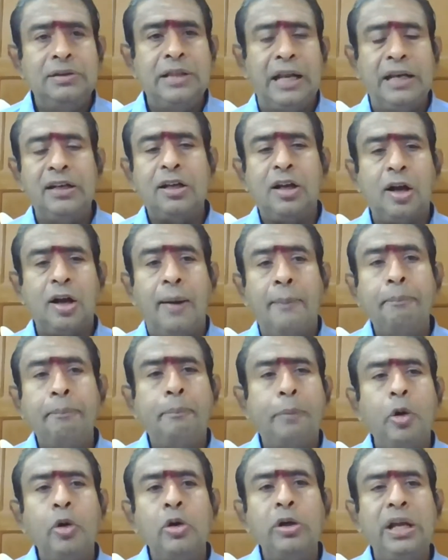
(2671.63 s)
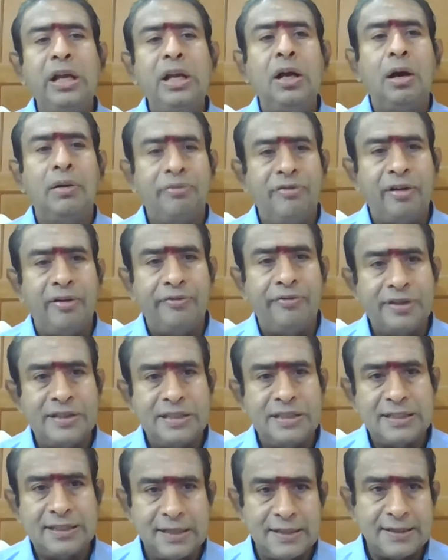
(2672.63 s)
Then compounding of
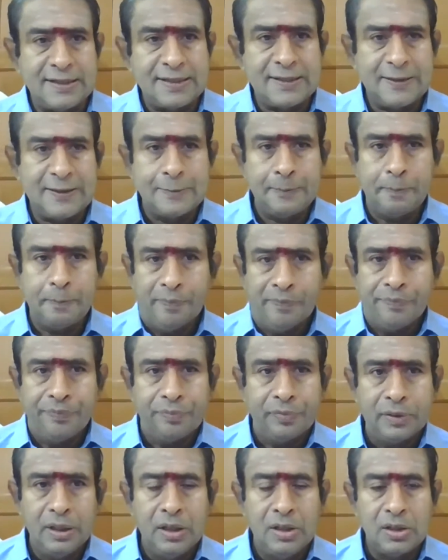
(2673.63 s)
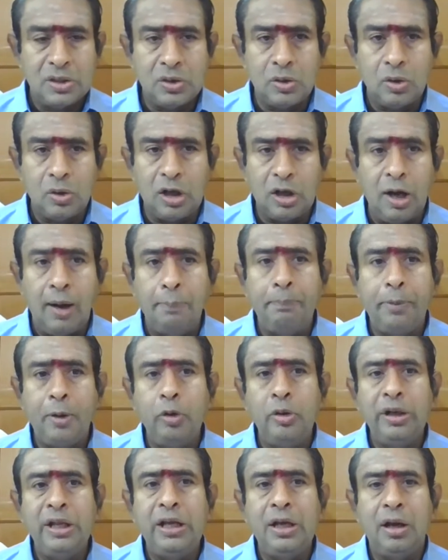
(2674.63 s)
offenses. So
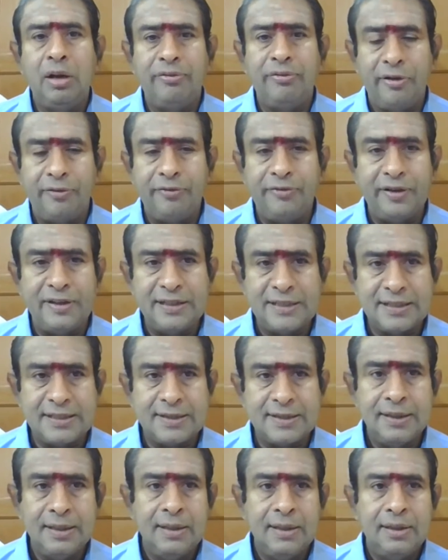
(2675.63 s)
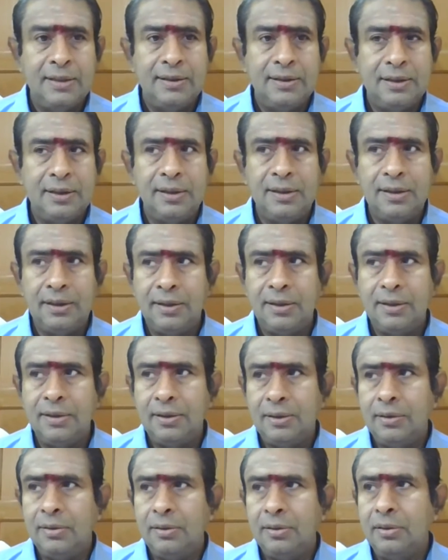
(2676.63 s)
compounding of offense,
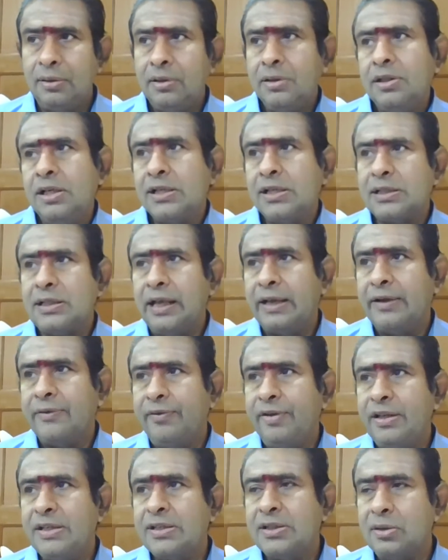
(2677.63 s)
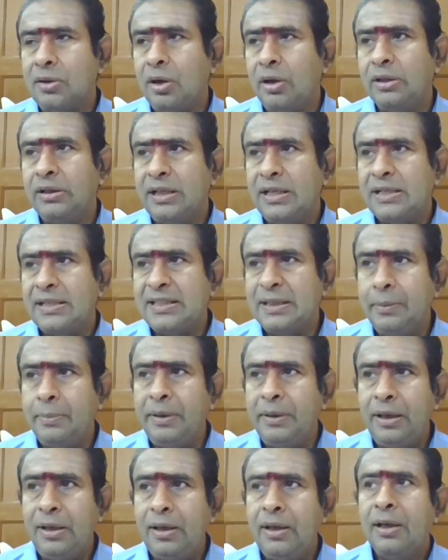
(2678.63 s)
just like we saw in the
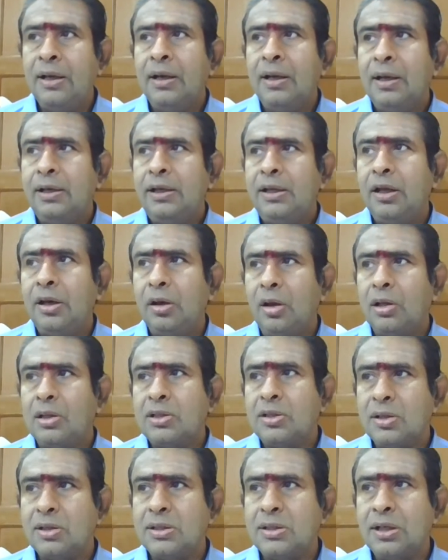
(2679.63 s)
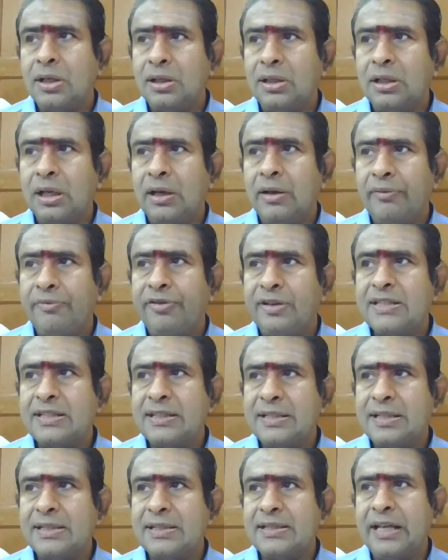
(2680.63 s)
SEBI, here also certain
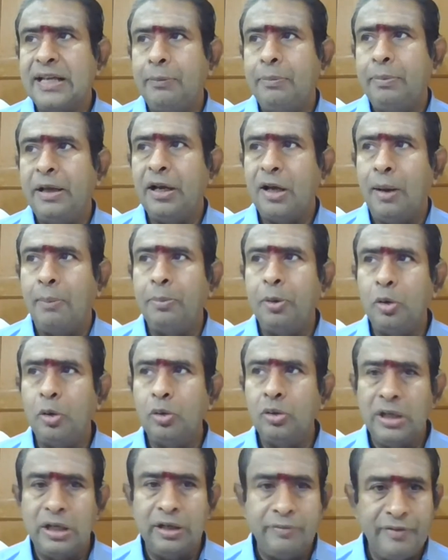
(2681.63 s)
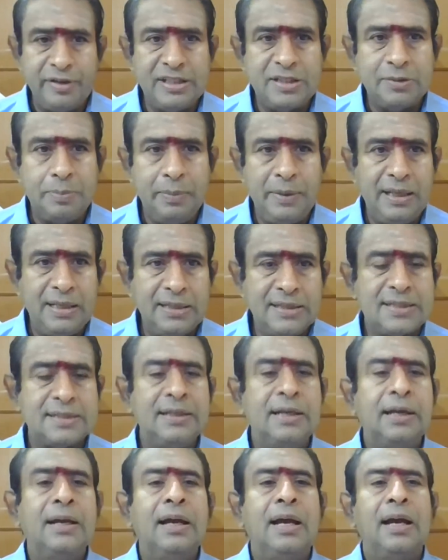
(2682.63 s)
offenses can be compounded, which
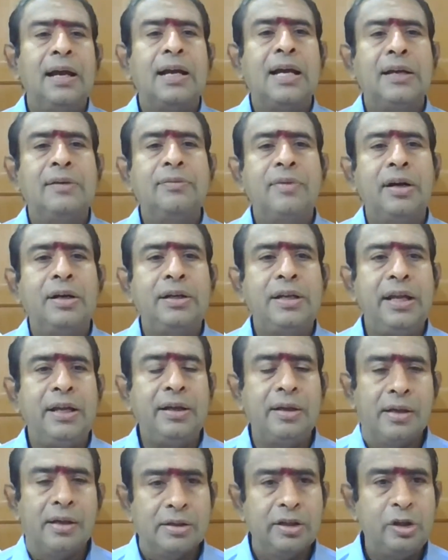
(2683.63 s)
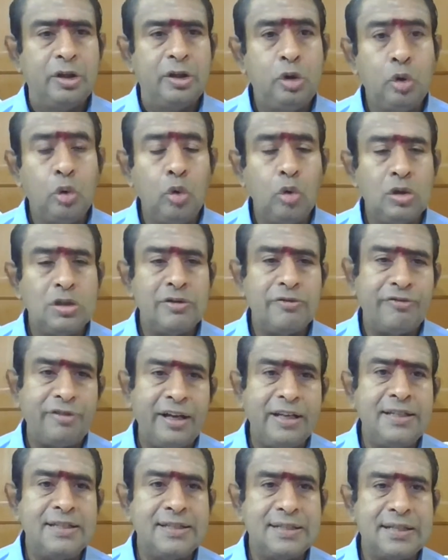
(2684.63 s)
means converting huge
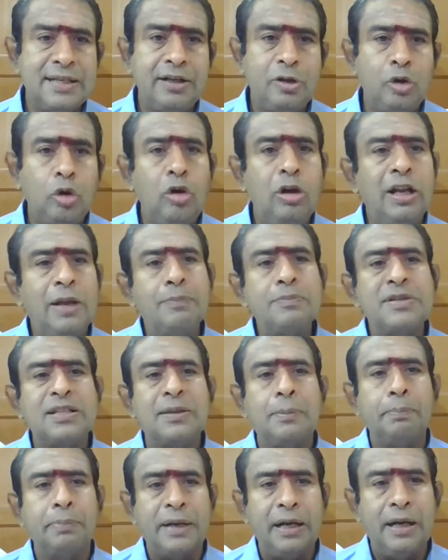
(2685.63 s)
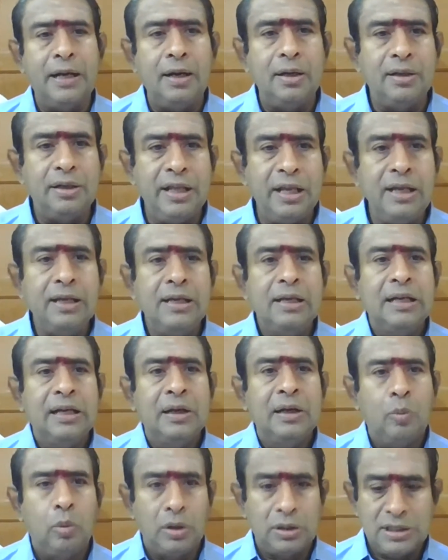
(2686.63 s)
fines into lump sum penalty.
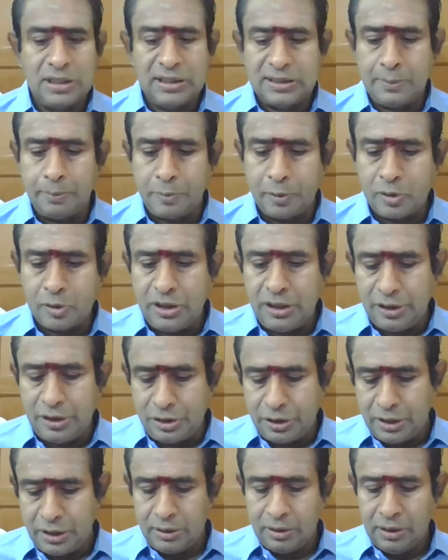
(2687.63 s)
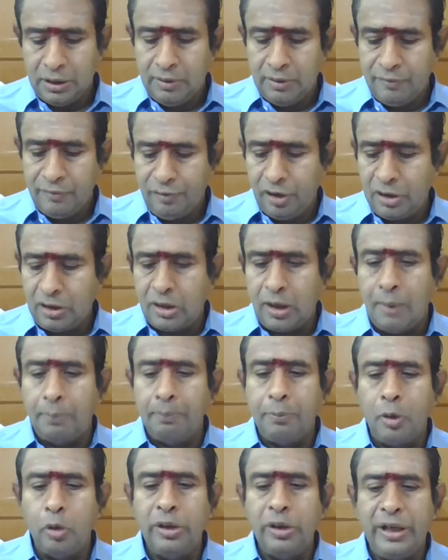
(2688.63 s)
What is the procedure for
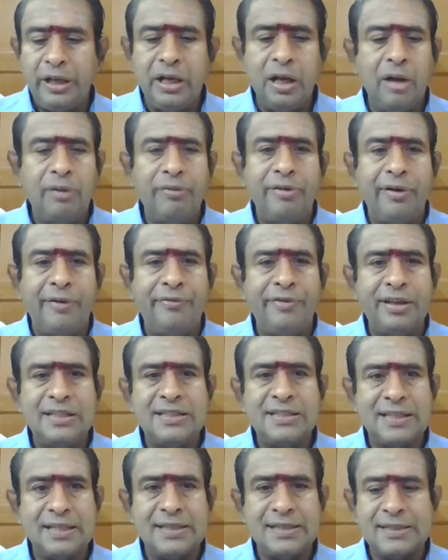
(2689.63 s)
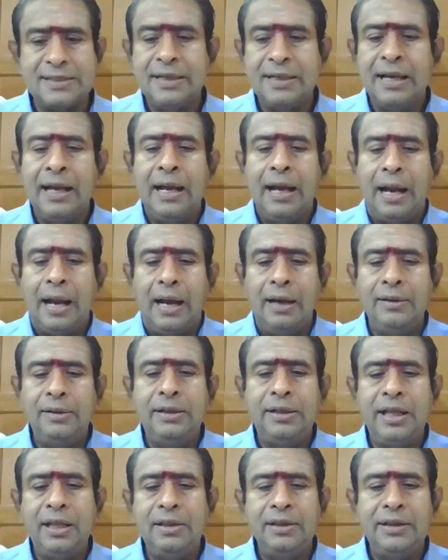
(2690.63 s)
compounding of offenses?
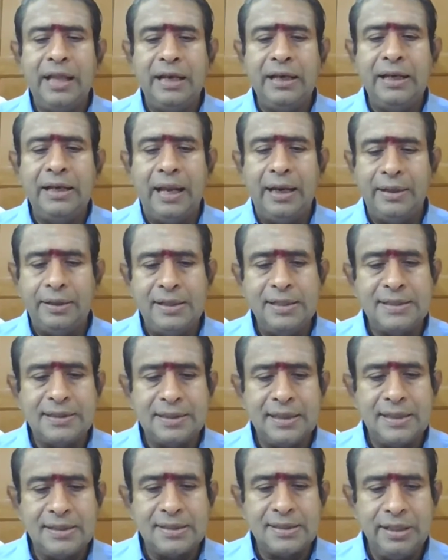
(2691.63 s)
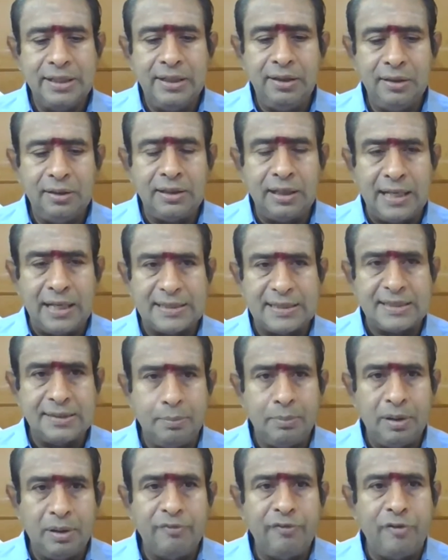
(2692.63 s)
Until then, I discussed in class
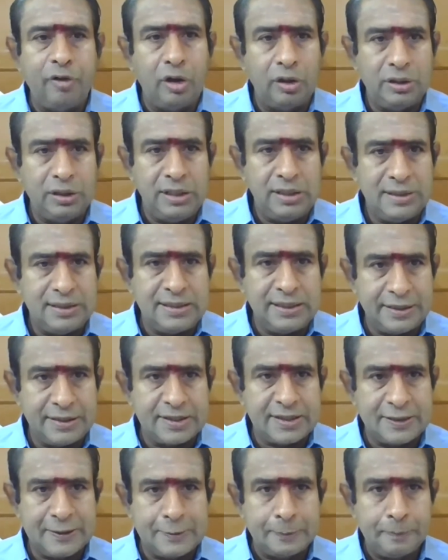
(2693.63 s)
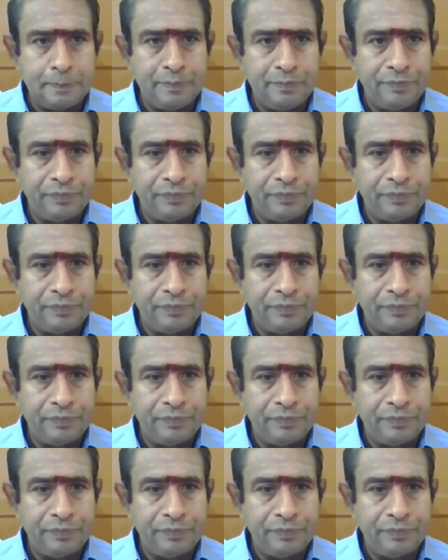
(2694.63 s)
number 46.